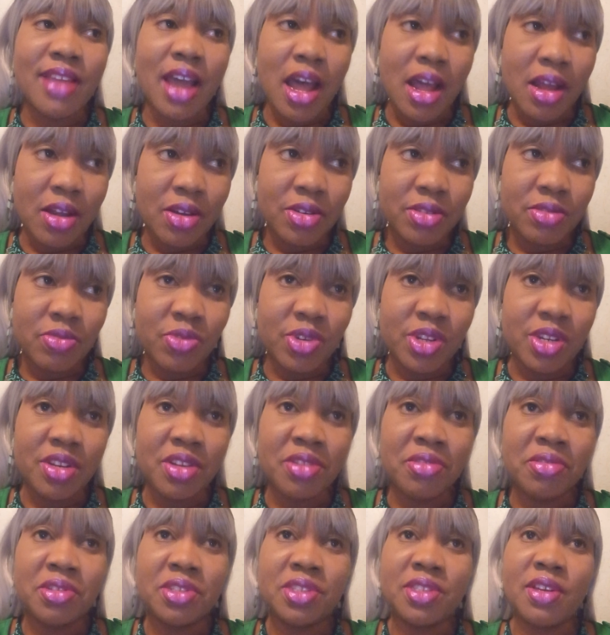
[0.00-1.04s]
down when
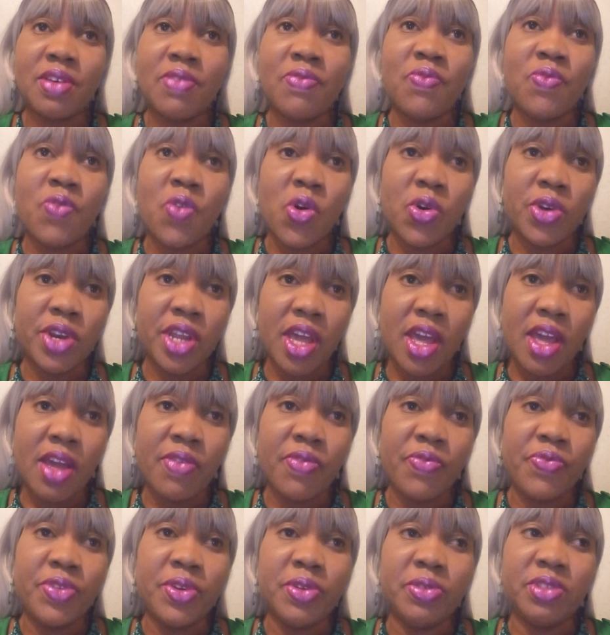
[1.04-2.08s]
there is a ford
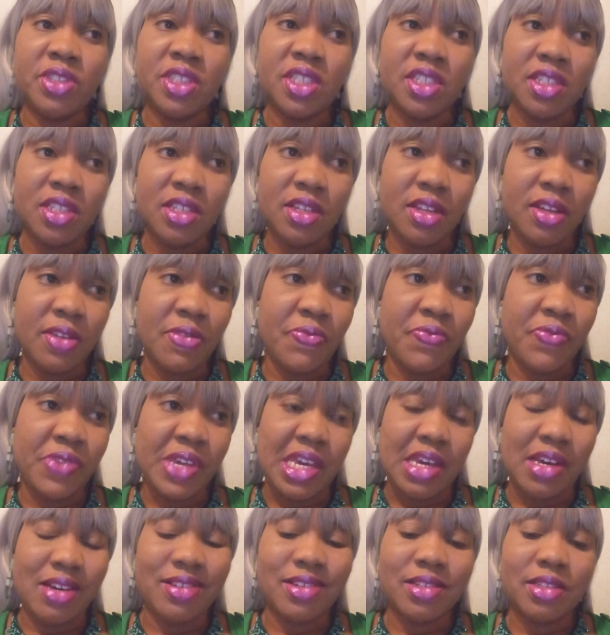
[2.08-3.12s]
fud
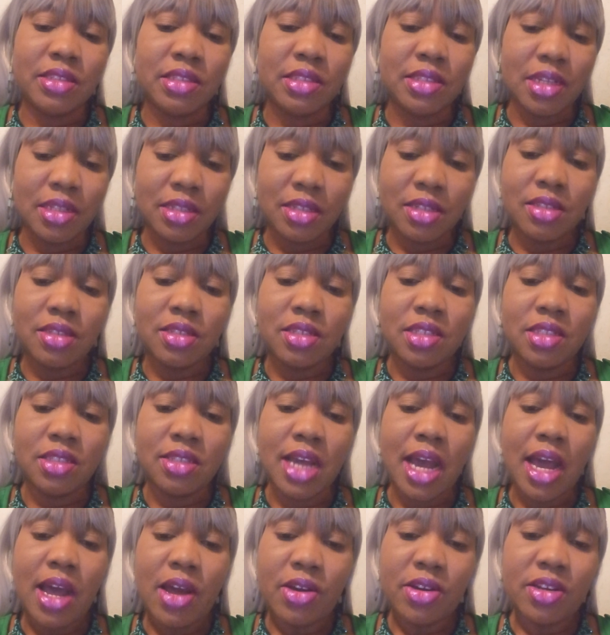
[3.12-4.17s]
fear uncertainty
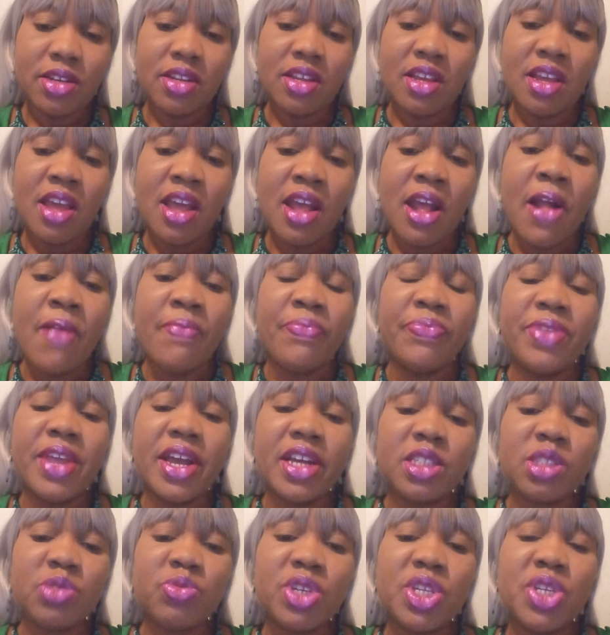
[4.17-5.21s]
doubt
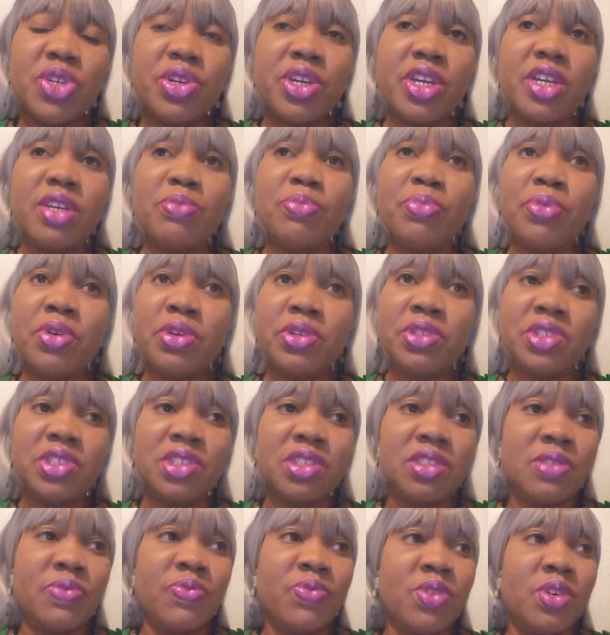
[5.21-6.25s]
that's when you can
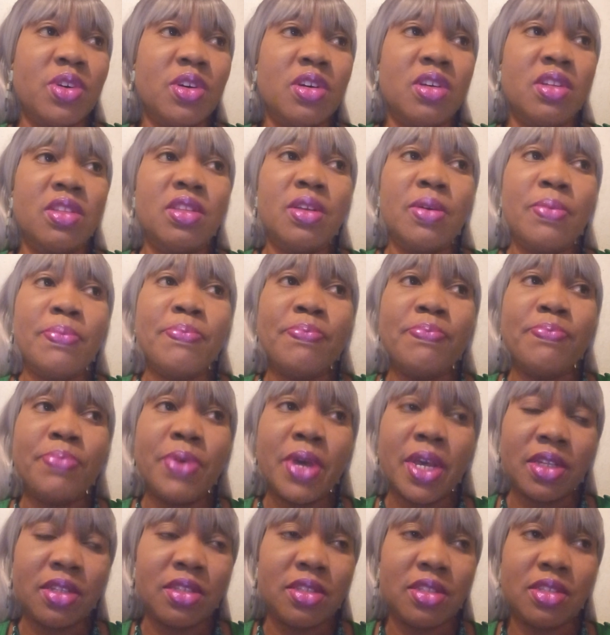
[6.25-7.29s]
purchase for the
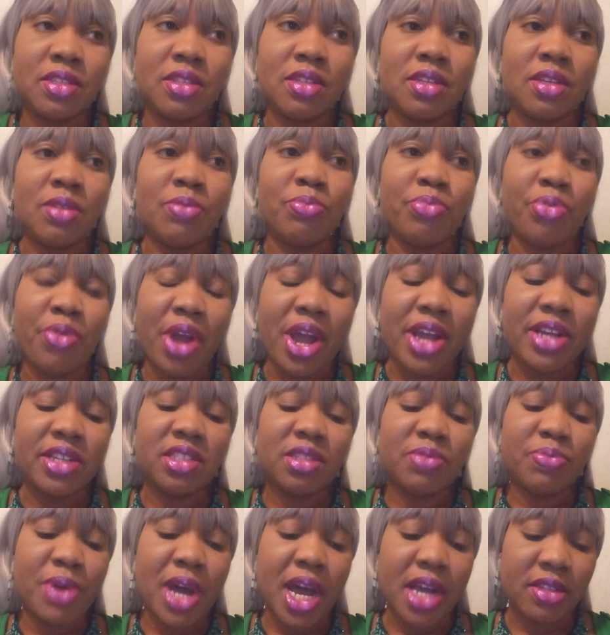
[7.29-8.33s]
best
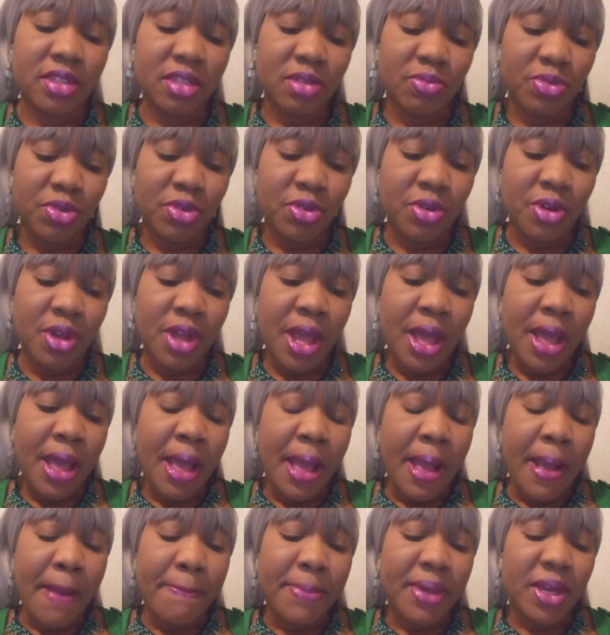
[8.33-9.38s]
price possible
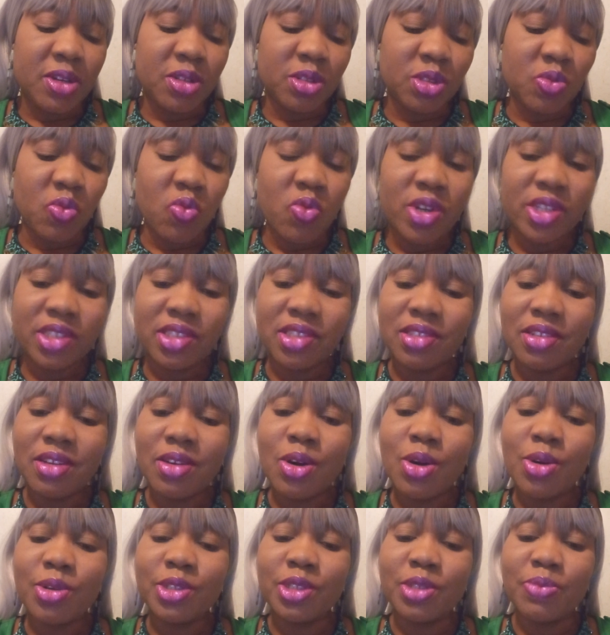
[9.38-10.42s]
because once it
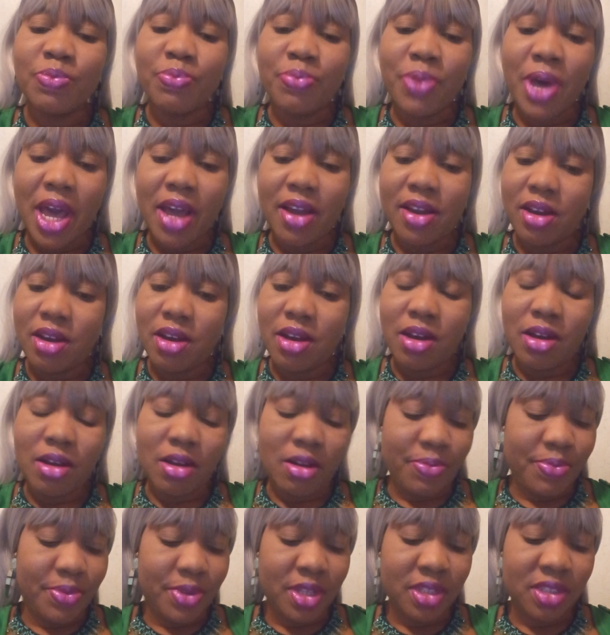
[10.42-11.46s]
goes back
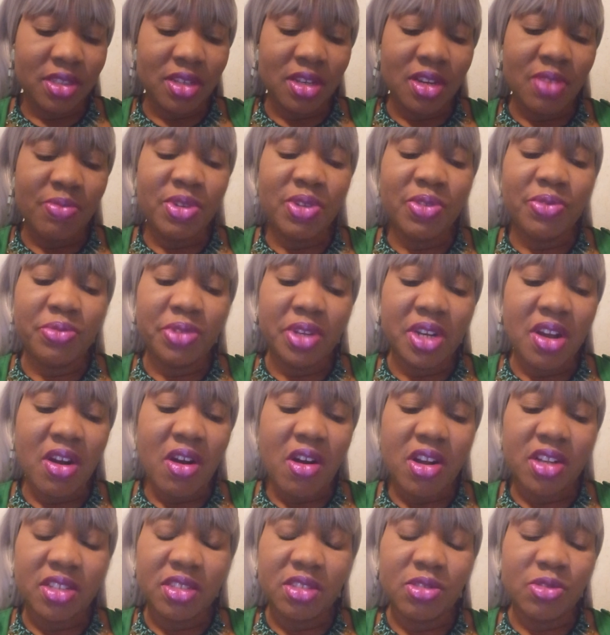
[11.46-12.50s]
up it's going to be really
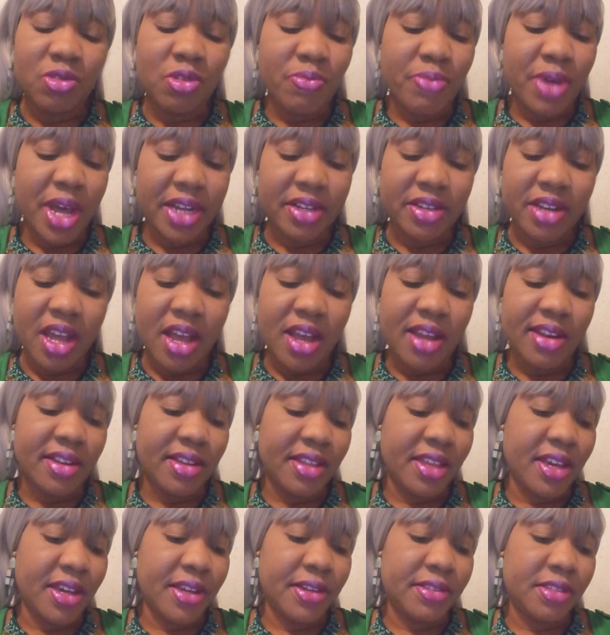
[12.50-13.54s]
hard to go back down
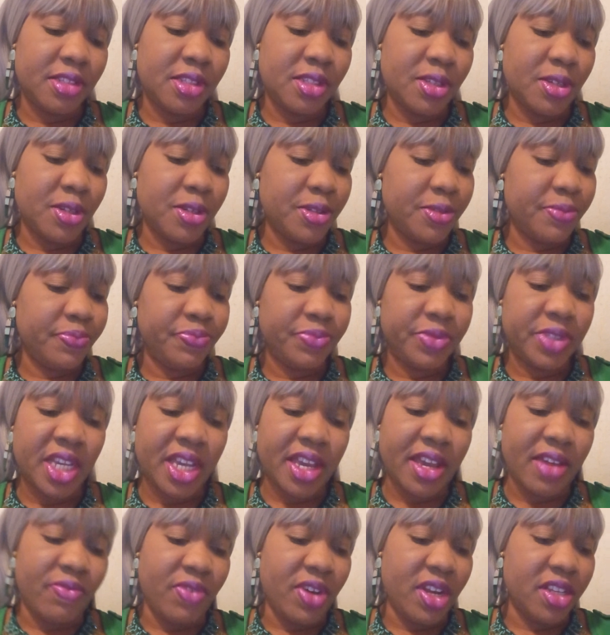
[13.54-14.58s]
again so
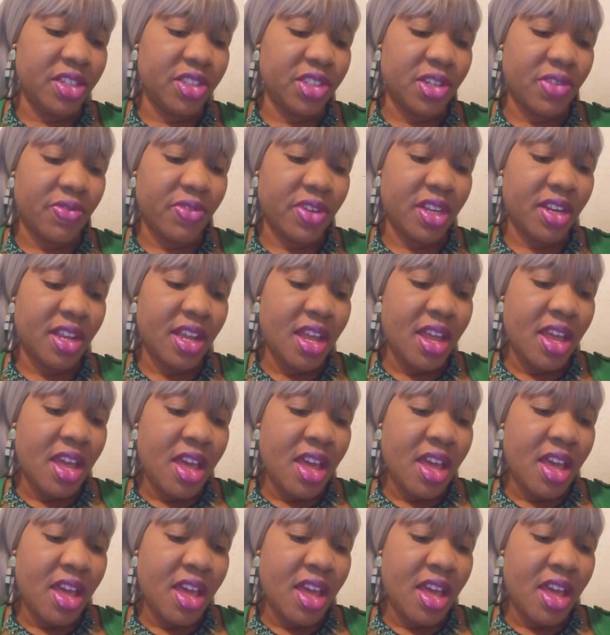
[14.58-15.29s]
take advantage of it